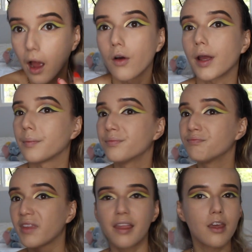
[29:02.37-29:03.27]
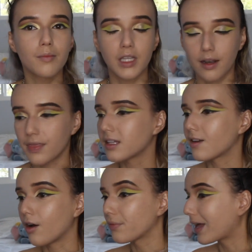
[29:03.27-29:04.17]
Okay, and then I'm done.
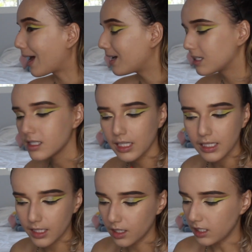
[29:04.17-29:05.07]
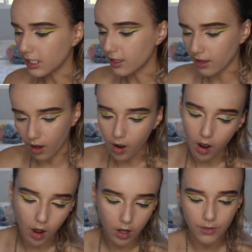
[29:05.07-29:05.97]
That's all. That is literally
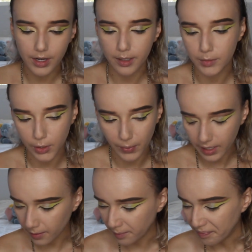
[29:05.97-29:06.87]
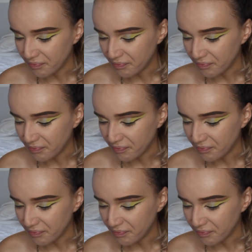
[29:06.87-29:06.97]
all that I'm doing